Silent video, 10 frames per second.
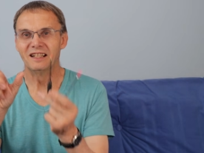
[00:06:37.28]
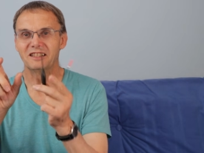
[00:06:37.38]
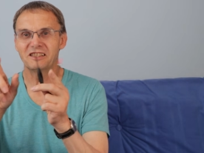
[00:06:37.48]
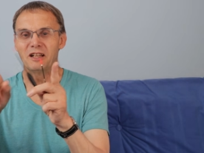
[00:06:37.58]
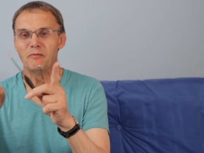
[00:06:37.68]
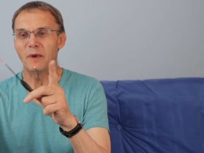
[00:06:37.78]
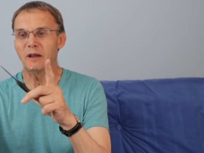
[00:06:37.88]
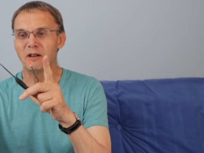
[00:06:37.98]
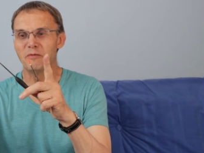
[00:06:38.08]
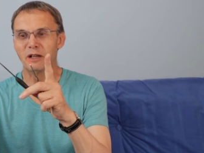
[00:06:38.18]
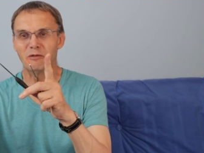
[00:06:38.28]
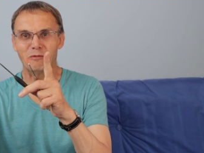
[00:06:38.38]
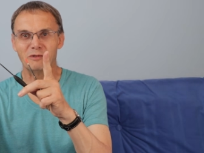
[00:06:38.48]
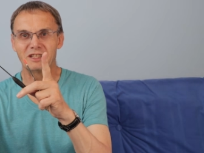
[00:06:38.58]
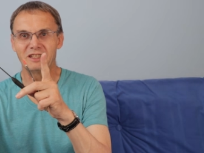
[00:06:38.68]
So a big
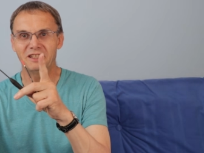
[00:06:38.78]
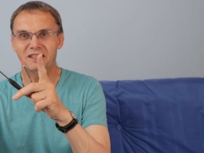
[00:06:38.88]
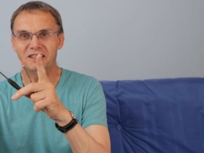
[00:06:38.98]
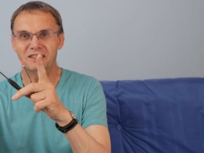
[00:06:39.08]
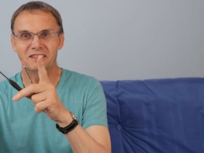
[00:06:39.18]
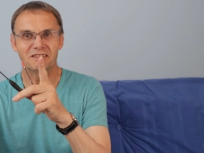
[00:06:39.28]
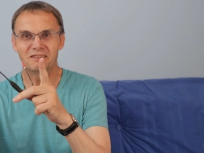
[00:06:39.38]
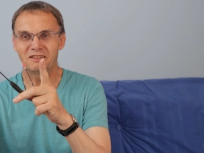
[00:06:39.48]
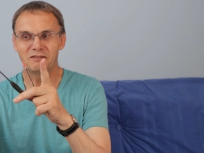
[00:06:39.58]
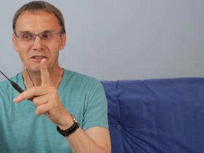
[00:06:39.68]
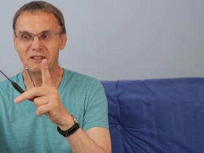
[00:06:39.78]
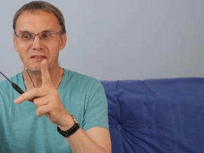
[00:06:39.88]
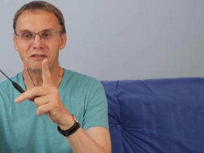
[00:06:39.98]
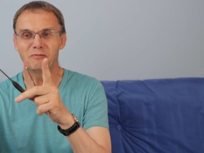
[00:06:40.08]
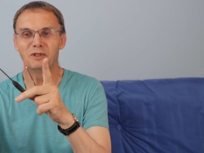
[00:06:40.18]
one was like this. That
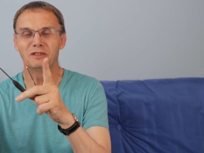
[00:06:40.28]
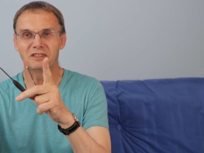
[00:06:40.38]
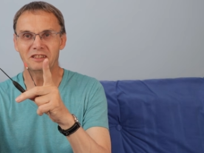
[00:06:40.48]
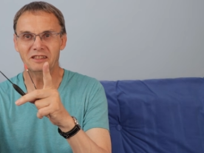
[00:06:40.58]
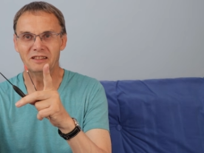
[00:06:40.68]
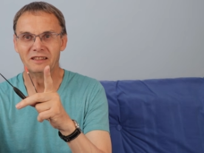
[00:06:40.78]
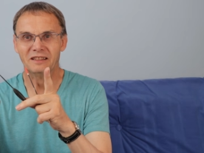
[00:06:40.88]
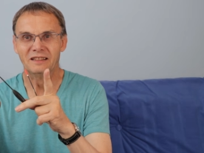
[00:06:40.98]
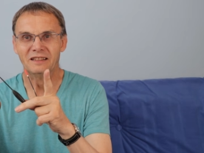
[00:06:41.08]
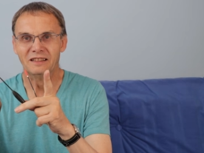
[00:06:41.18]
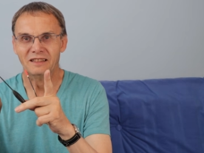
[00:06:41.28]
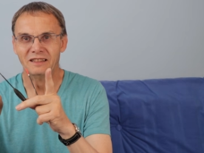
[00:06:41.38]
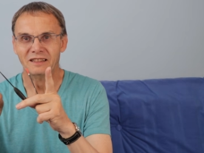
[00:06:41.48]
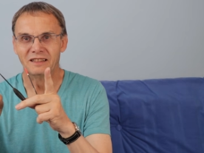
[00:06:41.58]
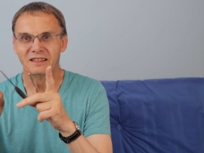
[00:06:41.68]
was a monster.
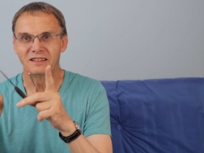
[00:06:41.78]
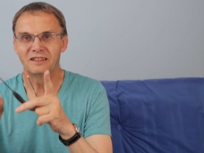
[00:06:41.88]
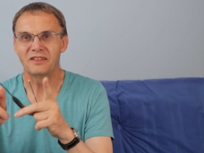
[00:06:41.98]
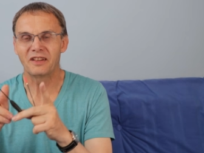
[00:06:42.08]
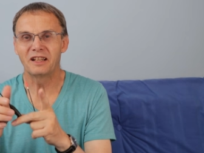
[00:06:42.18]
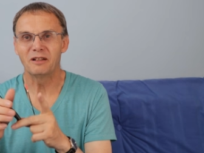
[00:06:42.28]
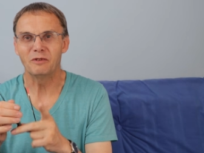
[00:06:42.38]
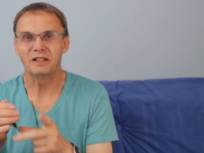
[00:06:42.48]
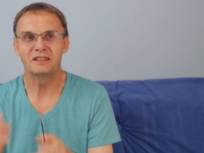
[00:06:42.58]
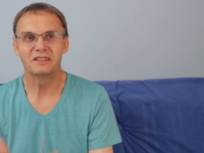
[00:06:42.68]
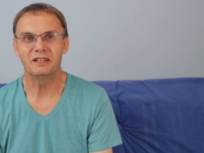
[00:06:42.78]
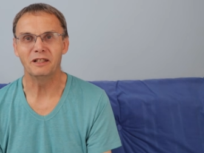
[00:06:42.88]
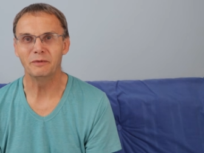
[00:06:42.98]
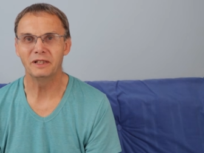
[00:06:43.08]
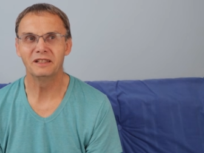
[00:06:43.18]
And I think at one
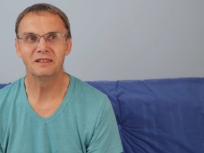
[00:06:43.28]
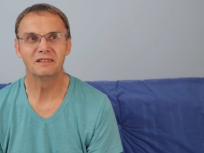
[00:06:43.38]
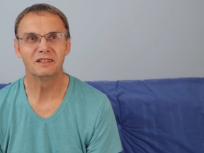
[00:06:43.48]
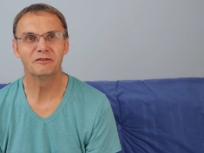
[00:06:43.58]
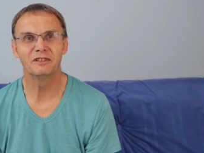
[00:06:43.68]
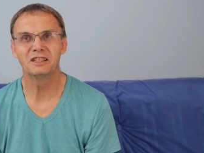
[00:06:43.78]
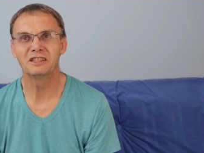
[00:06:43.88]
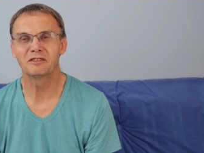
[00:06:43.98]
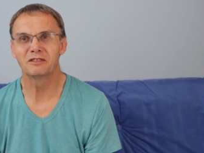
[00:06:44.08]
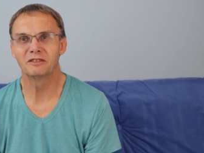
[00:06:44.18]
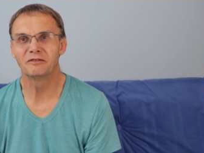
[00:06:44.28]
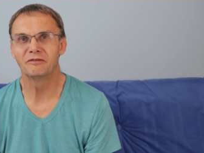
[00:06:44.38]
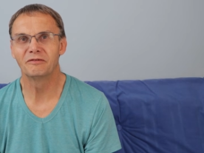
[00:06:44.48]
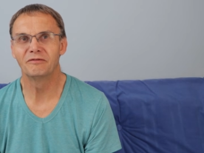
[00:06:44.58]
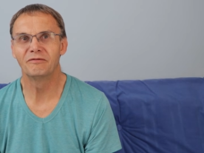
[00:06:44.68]
time, in the first sort of
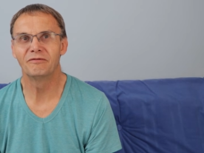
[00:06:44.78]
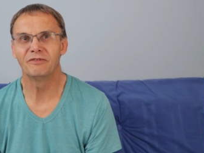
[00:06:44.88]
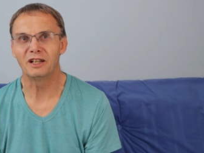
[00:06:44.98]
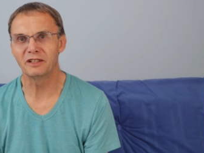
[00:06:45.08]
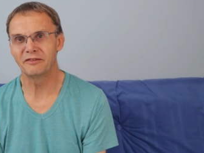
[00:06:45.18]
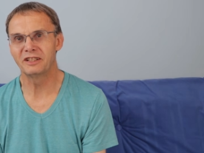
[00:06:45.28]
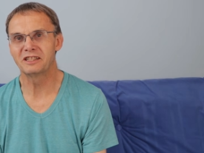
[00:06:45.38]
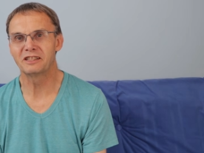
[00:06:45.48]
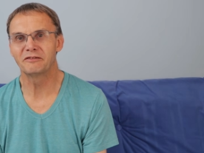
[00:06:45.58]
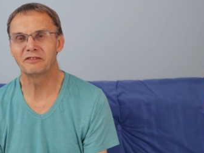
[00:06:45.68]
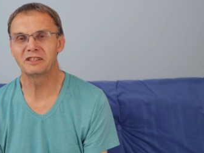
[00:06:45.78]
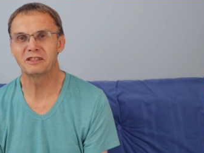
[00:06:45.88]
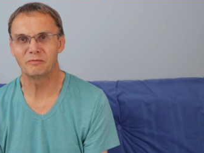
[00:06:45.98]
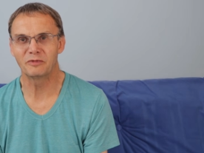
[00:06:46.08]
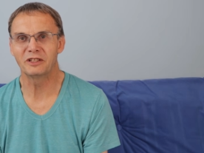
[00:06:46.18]
5 years I fished
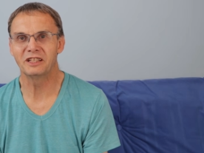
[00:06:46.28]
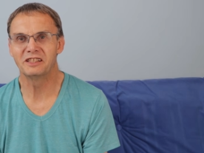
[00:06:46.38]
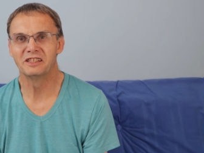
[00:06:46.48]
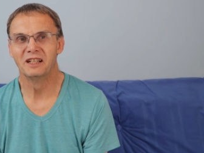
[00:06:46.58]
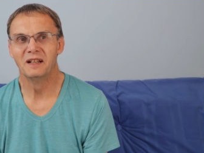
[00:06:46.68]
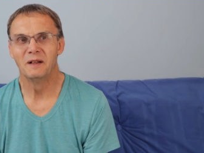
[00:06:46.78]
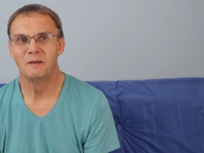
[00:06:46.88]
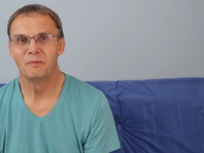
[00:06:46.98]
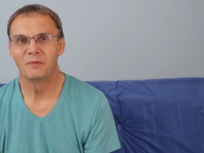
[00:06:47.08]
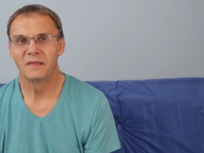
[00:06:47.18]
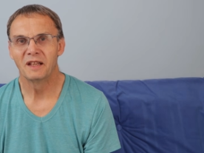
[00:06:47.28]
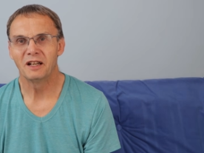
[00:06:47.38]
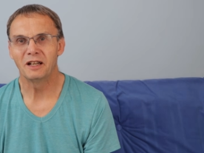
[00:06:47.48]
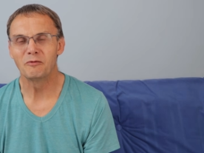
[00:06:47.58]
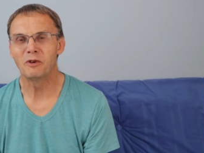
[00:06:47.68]
at Breach,
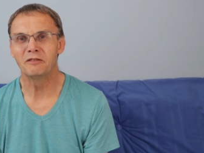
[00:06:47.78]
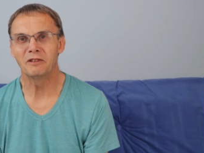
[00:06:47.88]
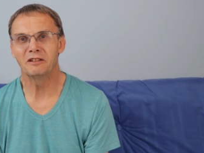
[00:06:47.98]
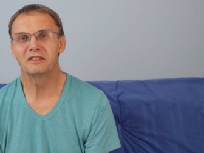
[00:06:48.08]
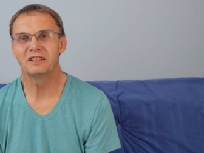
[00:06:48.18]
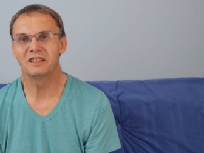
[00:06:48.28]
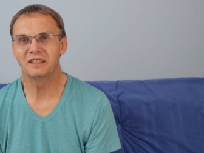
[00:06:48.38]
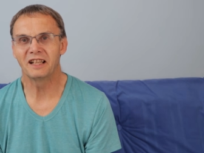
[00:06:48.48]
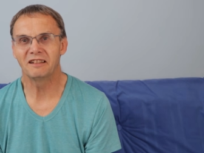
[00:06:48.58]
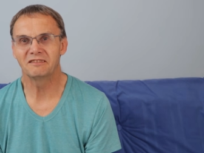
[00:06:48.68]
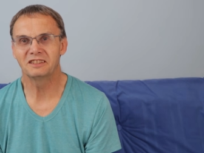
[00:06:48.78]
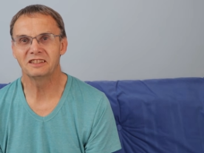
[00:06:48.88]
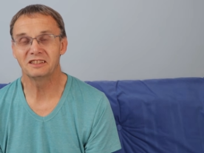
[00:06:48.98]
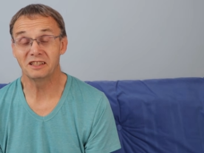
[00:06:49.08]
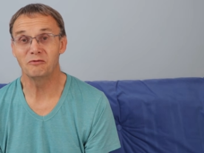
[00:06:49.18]
I had one roach of 9
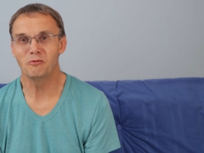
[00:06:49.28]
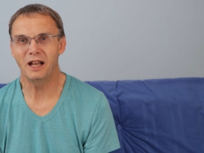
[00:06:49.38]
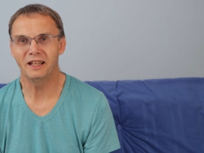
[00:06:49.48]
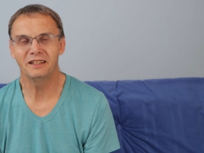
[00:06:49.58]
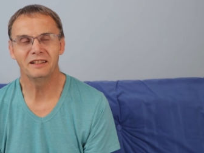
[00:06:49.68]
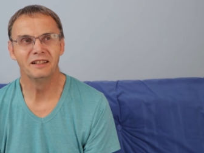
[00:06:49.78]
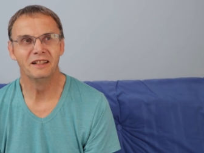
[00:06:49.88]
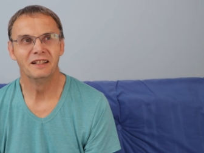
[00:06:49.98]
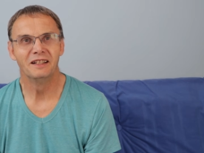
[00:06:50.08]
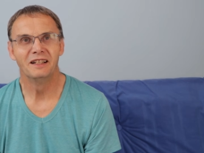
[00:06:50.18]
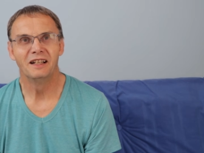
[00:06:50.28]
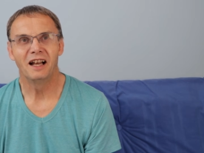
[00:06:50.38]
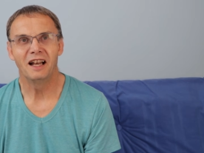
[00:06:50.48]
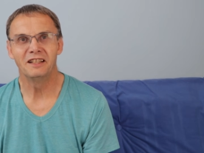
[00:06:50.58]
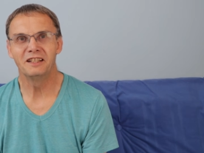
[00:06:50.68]
ounces that I weighed,
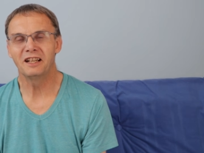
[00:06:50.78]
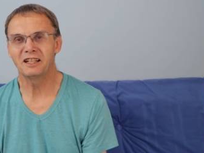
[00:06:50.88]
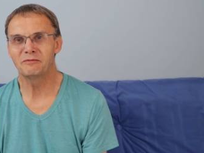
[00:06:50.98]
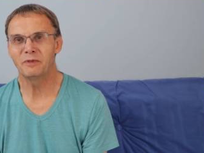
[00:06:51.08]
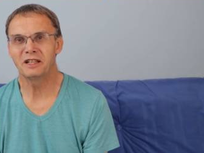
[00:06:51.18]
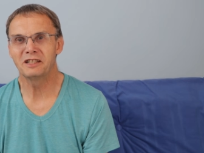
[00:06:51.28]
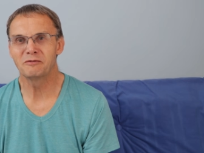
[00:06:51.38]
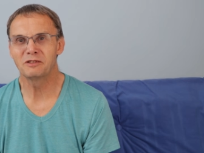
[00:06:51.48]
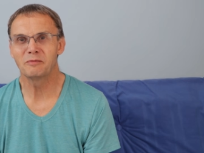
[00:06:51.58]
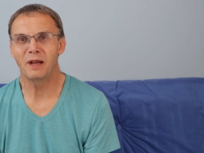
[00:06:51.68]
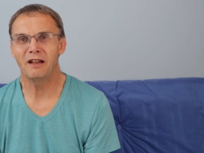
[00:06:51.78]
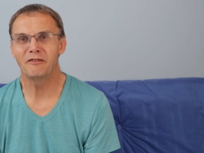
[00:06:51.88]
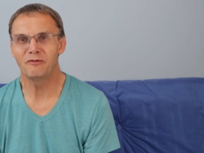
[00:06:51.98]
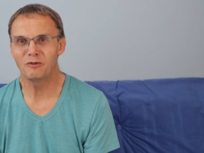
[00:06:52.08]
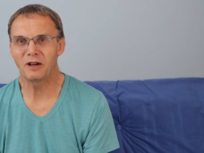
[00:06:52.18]
and the next biggest was about
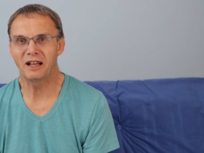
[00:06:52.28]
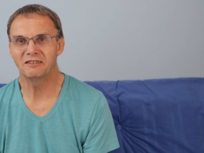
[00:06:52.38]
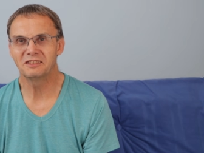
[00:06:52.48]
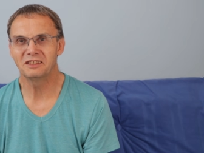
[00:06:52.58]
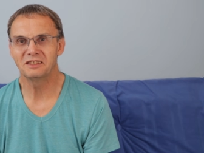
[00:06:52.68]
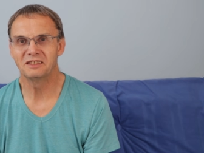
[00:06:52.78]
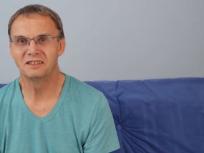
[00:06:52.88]
4 ounces.